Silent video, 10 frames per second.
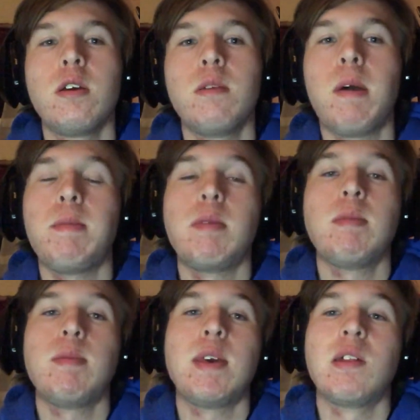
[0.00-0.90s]
it might be
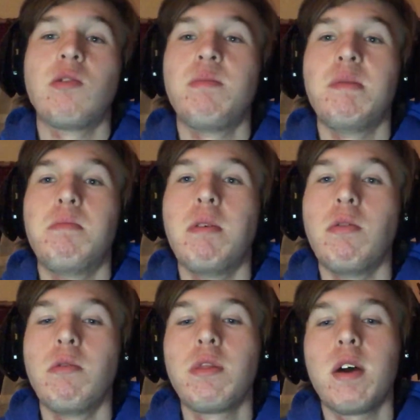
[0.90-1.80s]
maybe a little bit
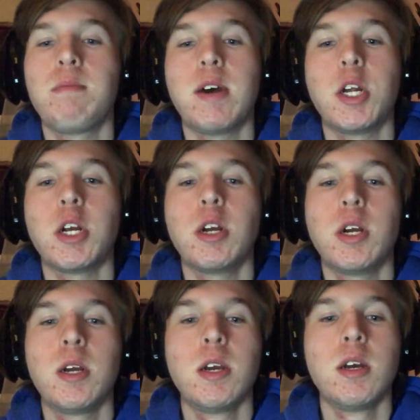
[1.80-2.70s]
both. I'm not
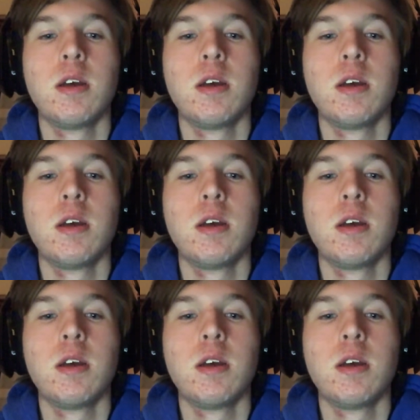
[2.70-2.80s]
sure.